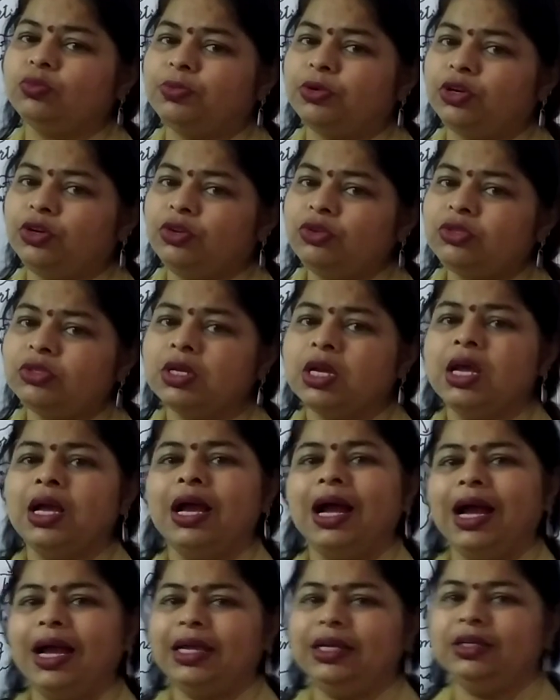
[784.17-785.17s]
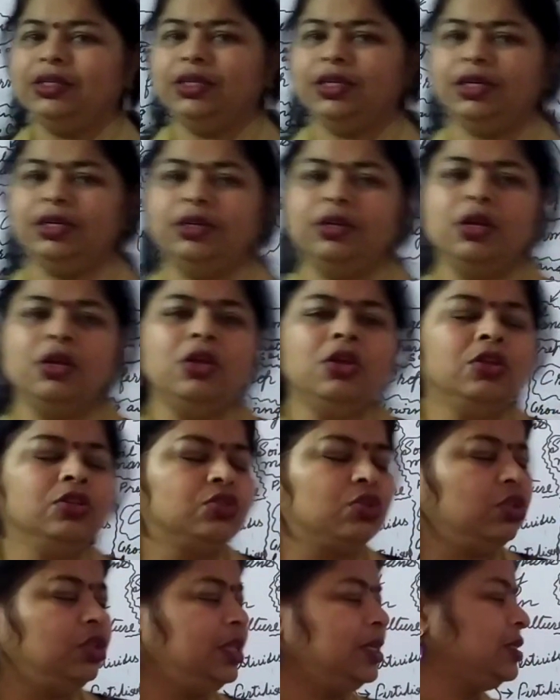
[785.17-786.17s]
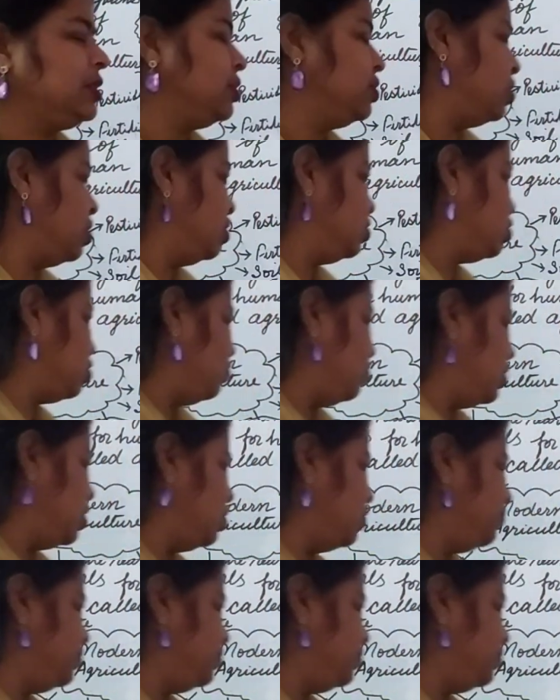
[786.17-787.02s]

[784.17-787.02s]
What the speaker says: to produce high yield. So this is also one